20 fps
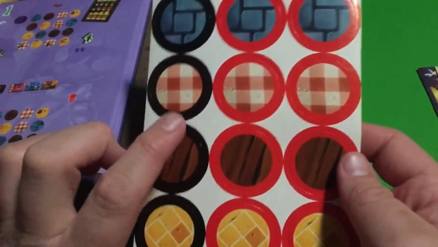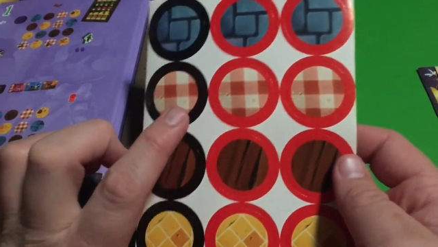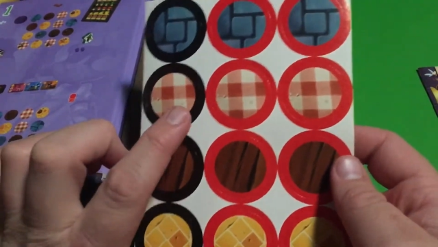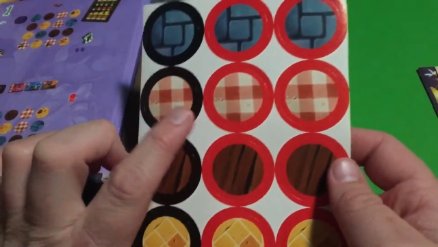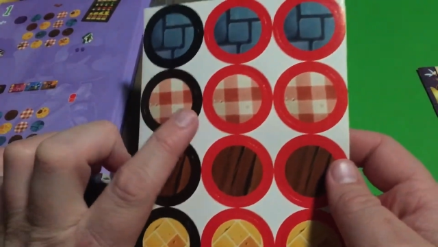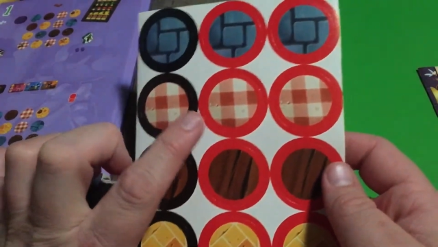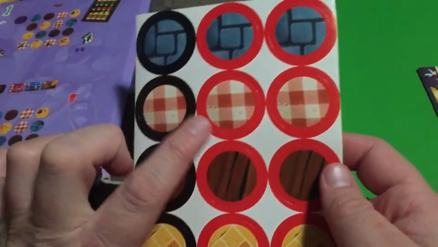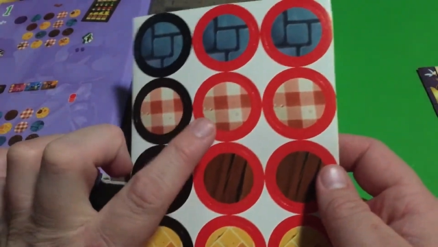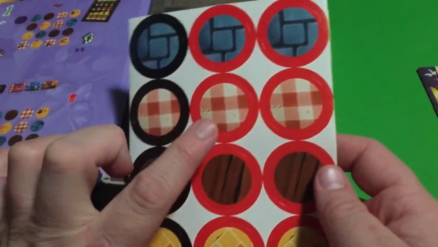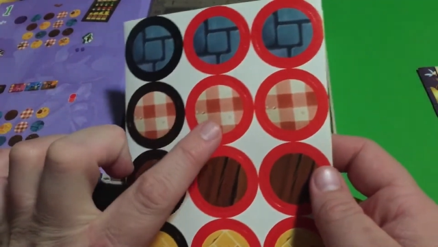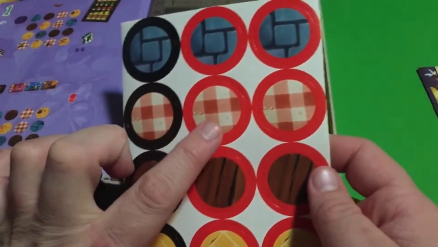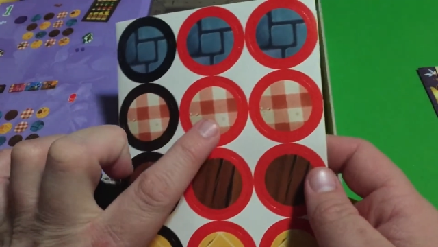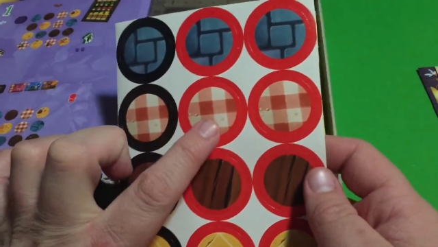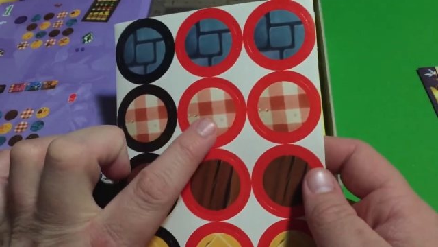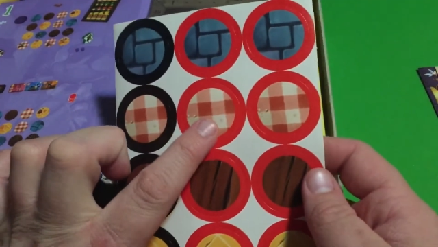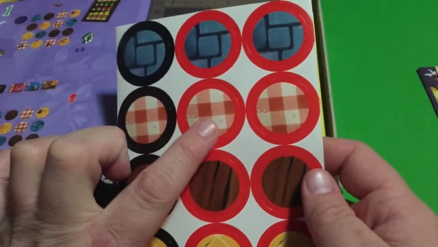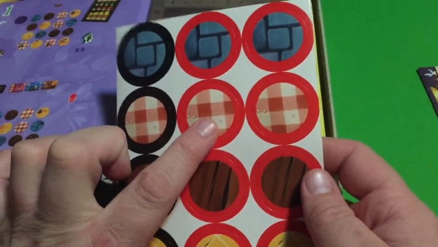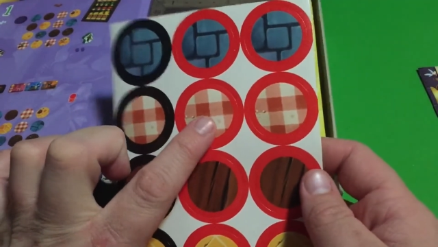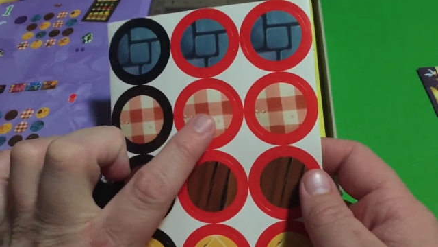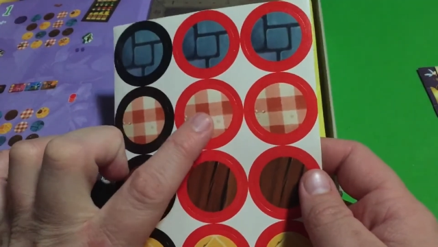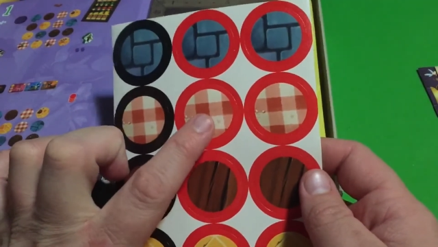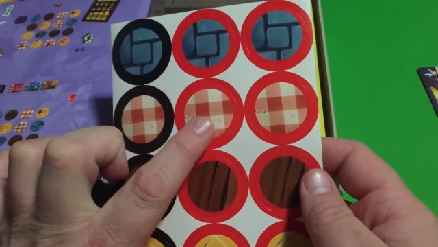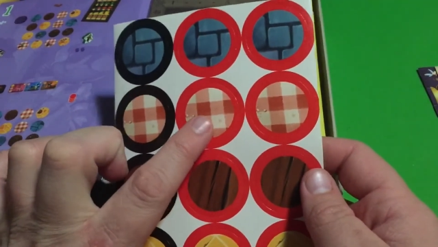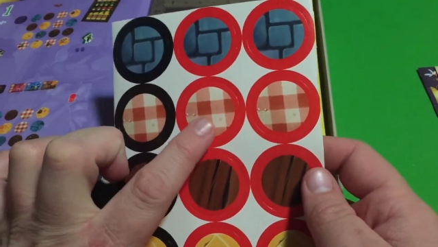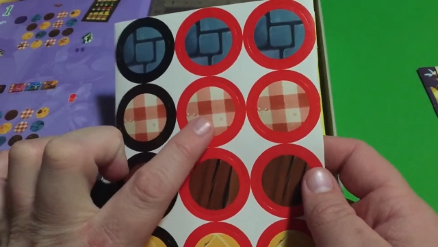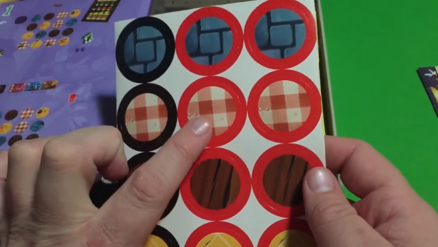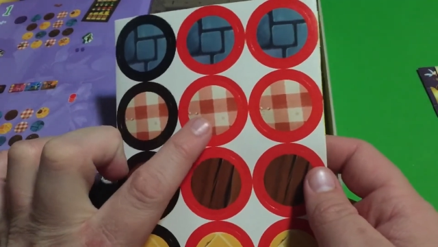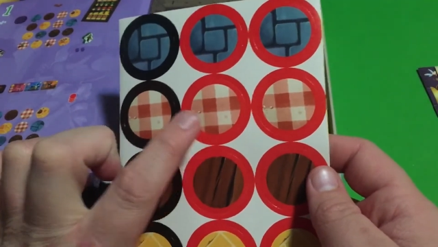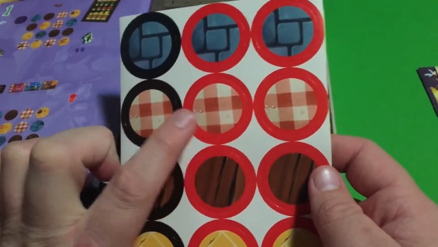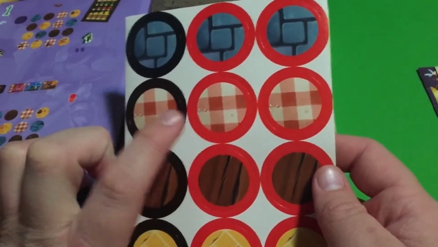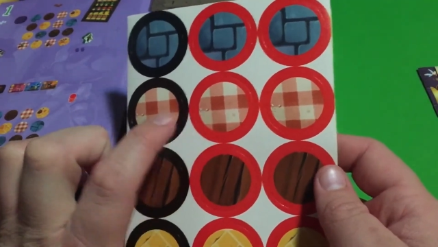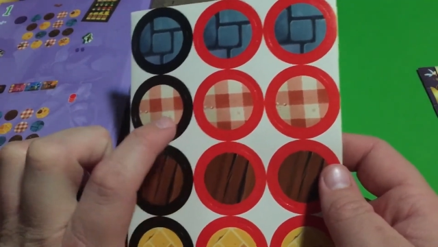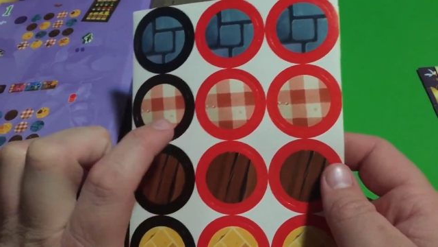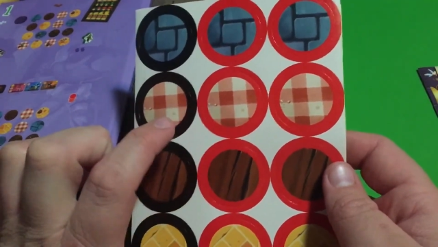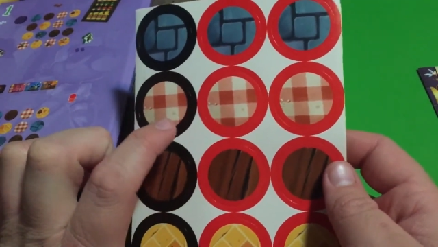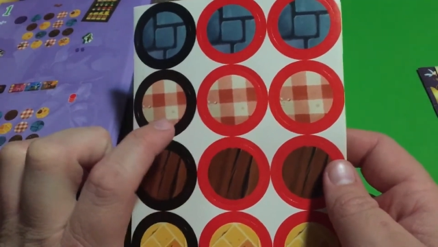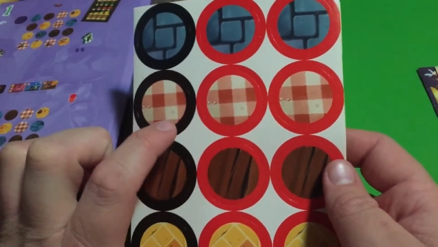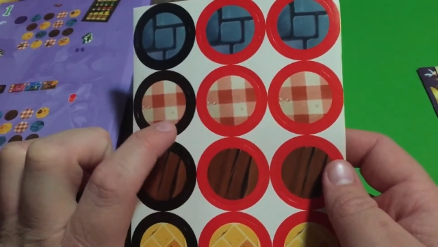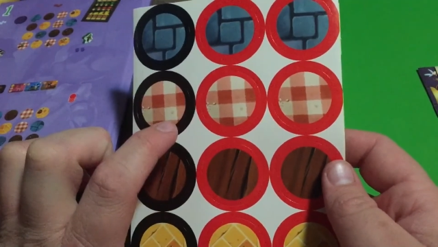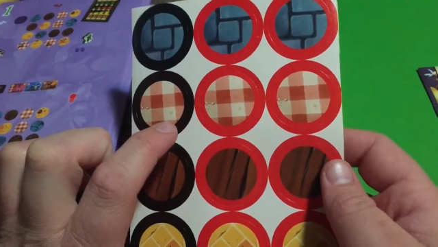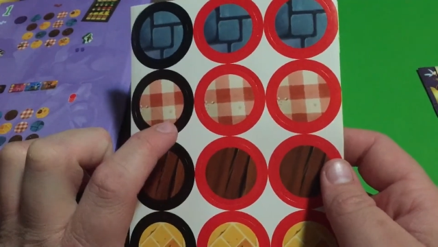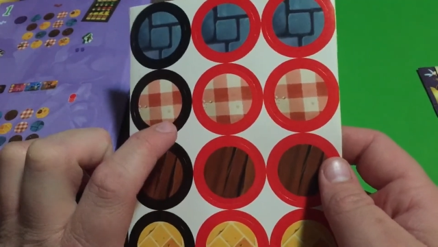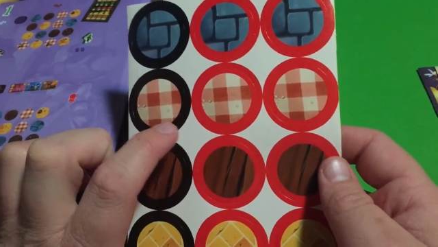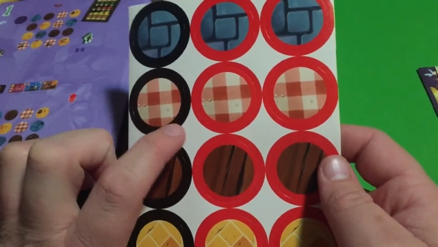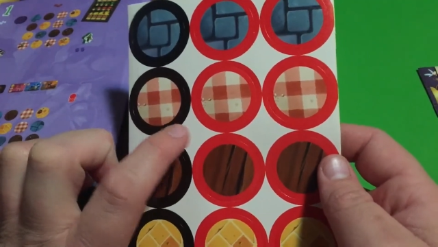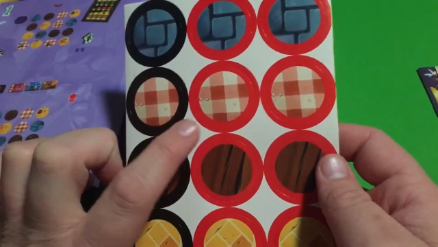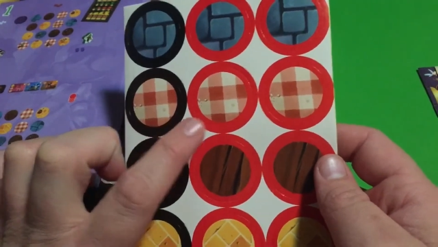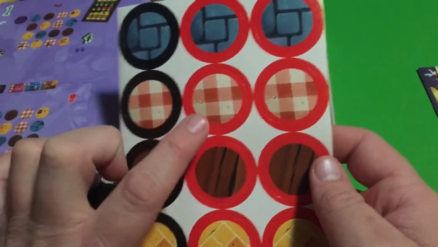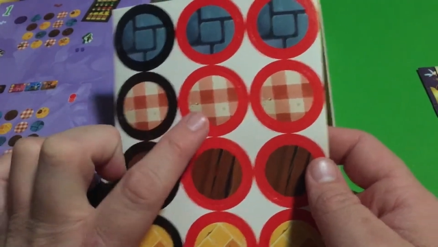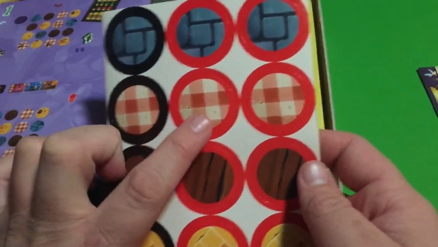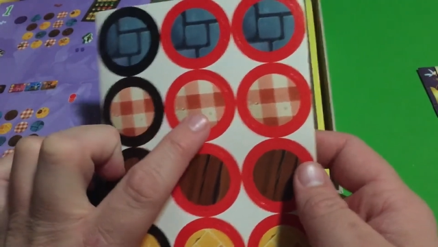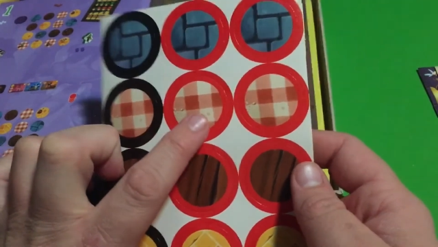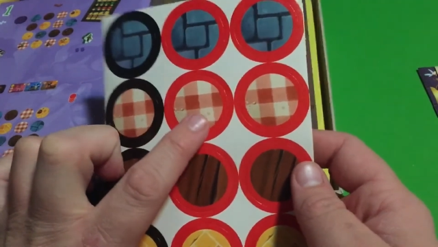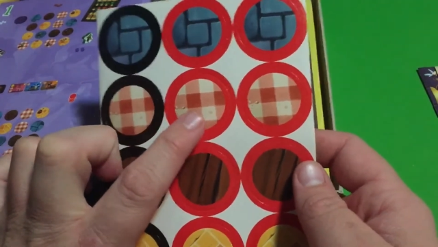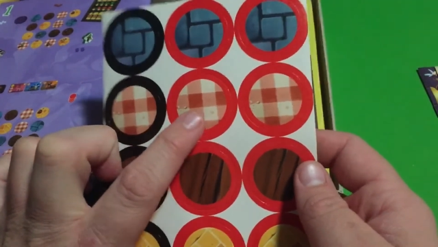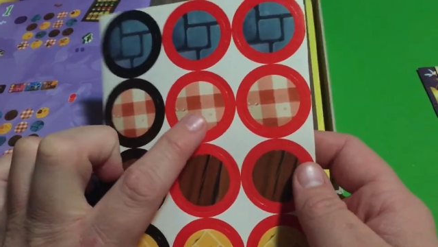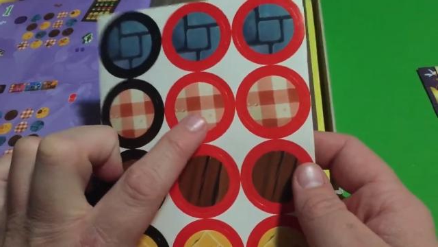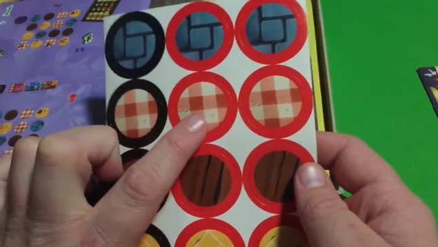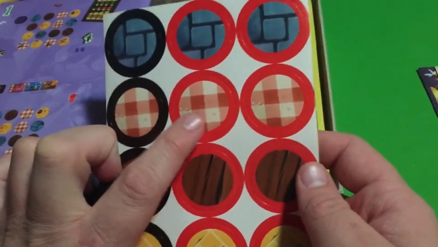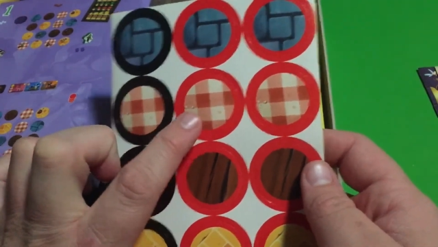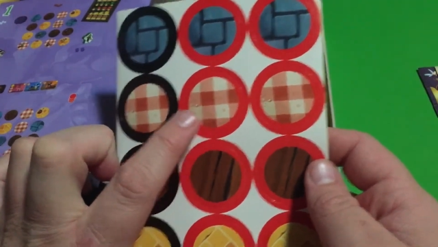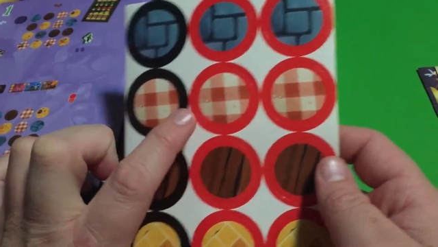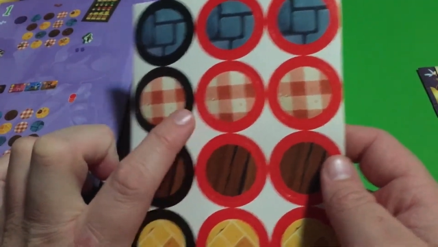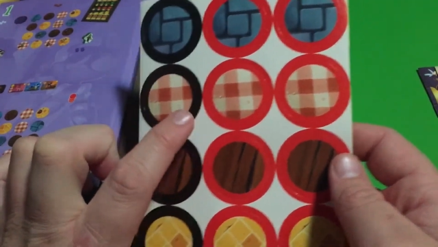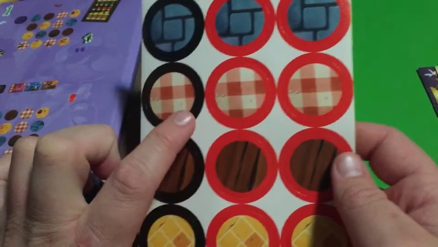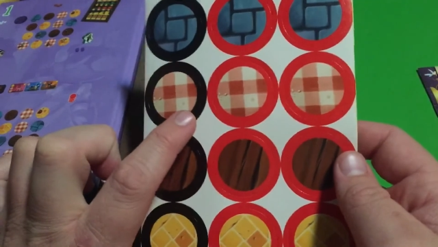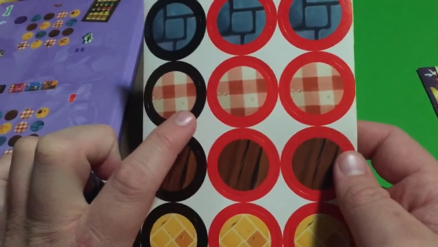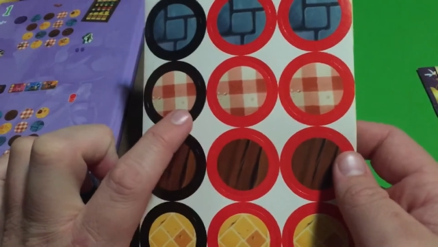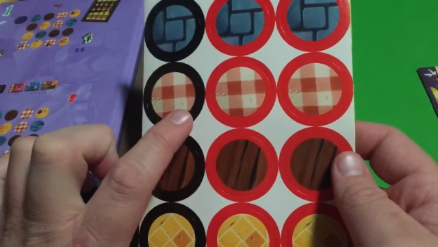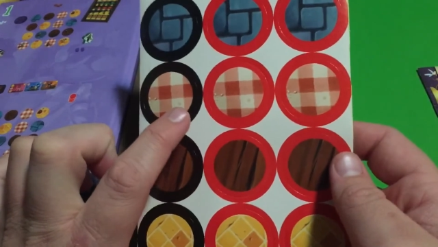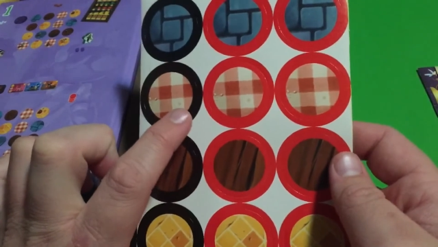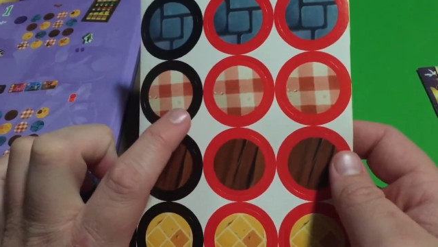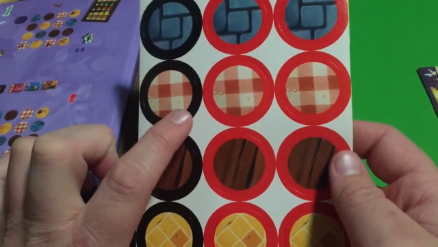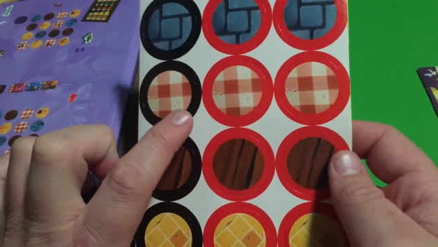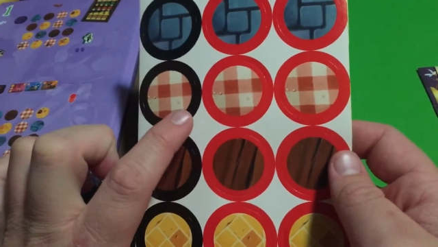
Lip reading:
Nobody's mouth can be seen.